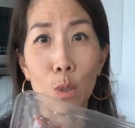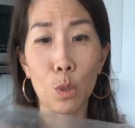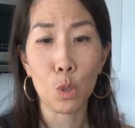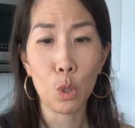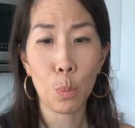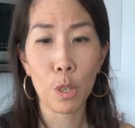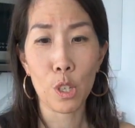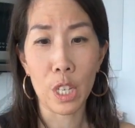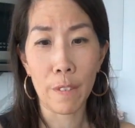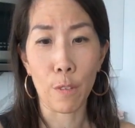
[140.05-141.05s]
so
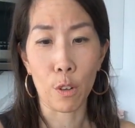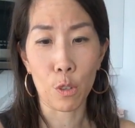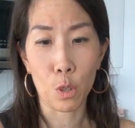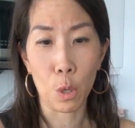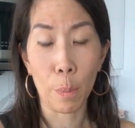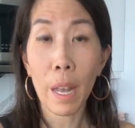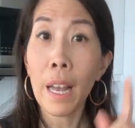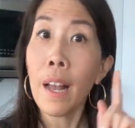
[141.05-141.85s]
super cheap for a soup.